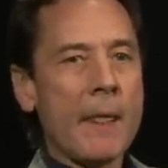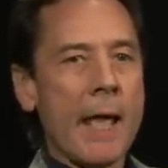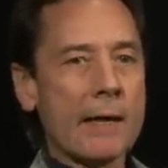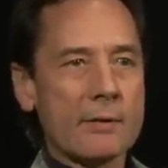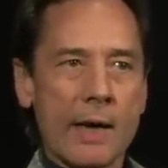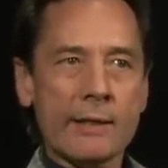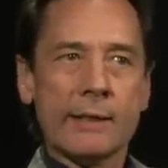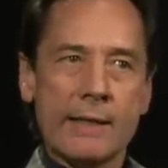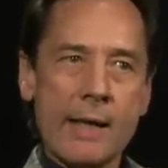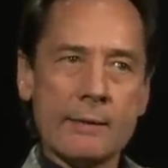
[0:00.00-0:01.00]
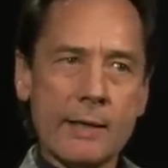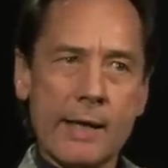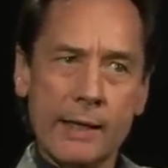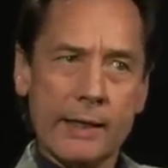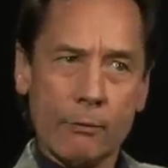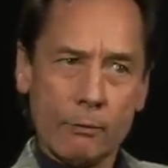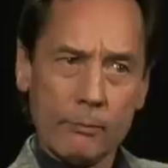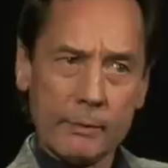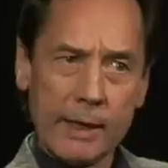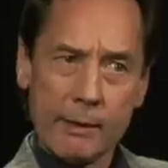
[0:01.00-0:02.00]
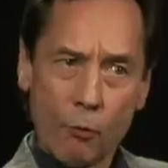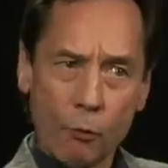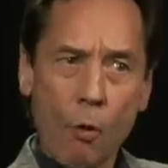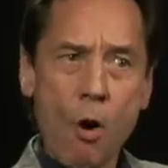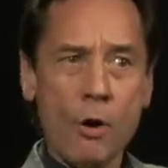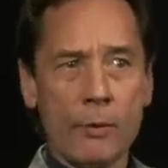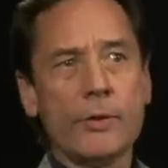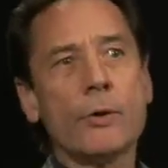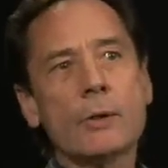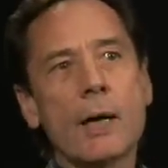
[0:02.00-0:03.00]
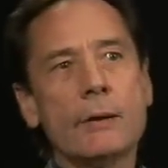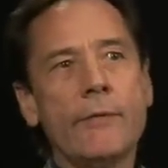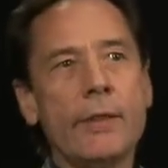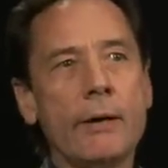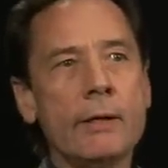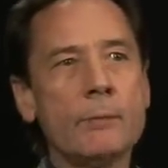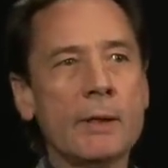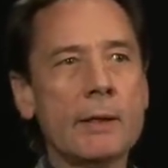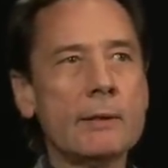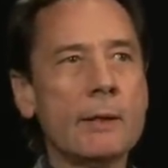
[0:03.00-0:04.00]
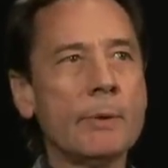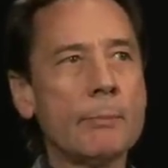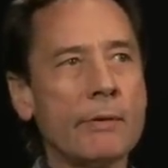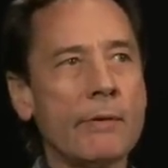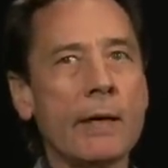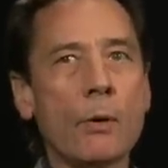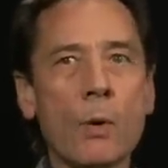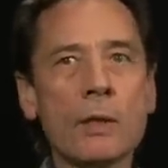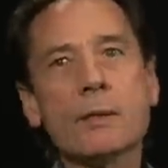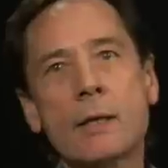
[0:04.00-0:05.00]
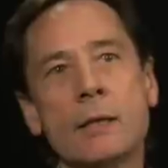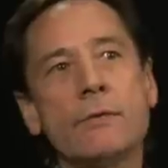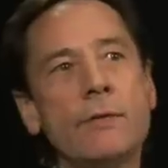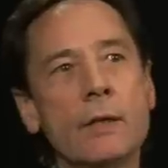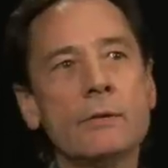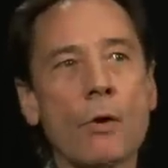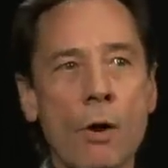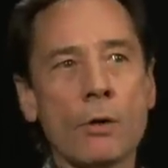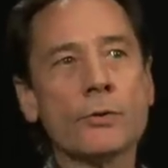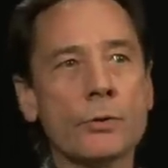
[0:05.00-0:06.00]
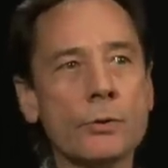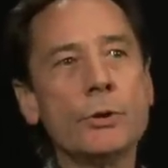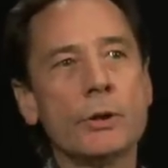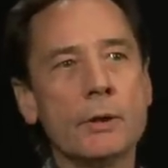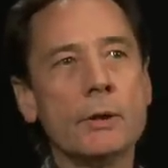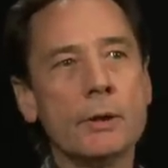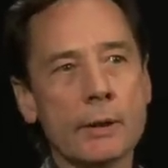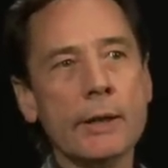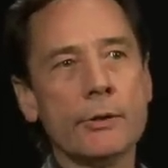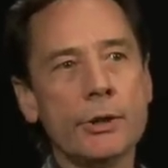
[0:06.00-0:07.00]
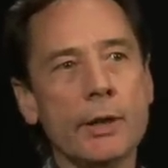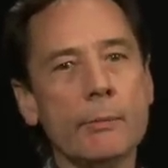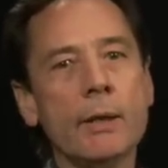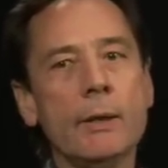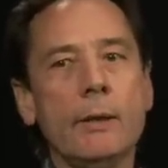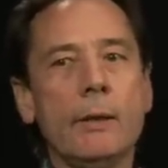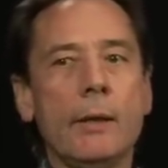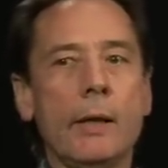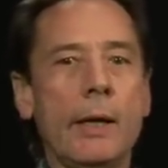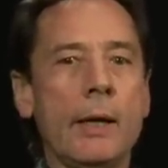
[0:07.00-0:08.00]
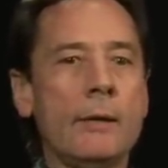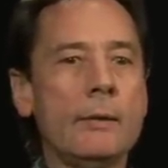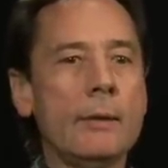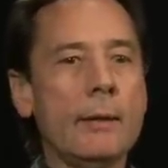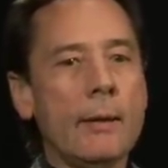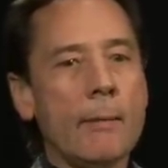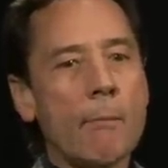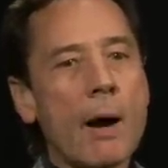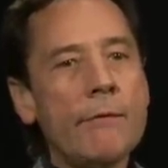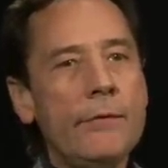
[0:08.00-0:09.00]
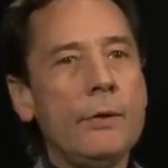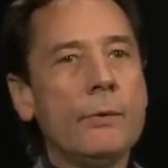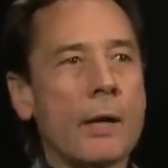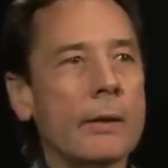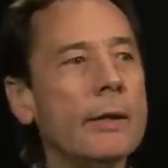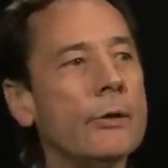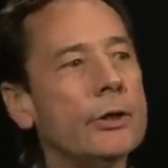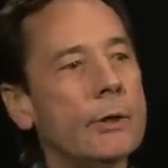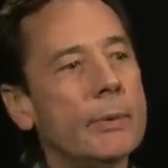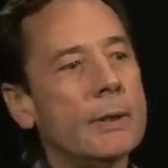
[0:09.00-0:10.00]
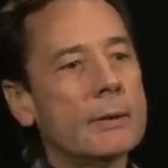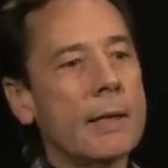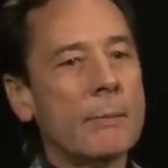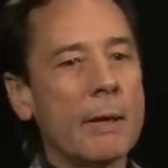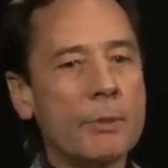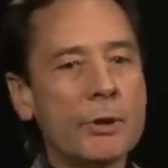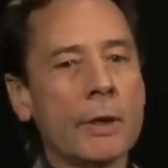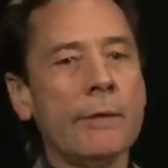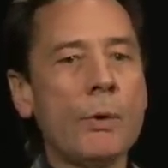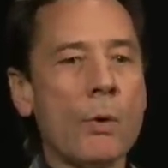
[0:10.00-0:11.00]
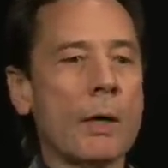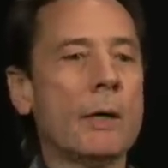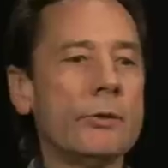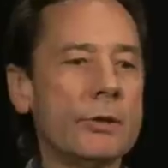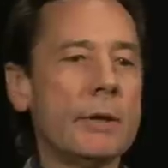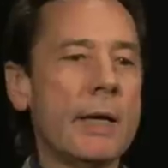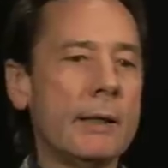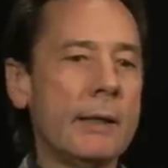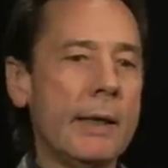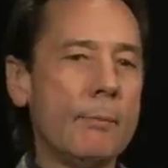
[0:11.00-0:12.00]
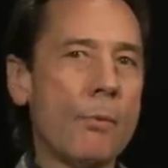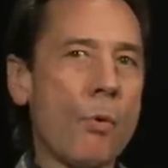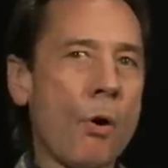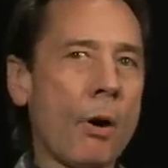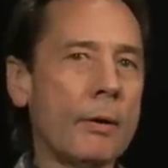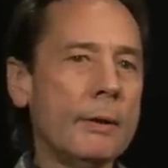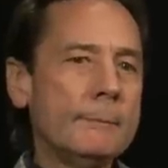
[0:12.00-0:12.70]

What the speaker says: And it's not that that is anything like wrong with those kind of theories, but they simply provide a one-size-fits-all solution to leadership. And my view on leadership is that, particularly if you want to understand it in more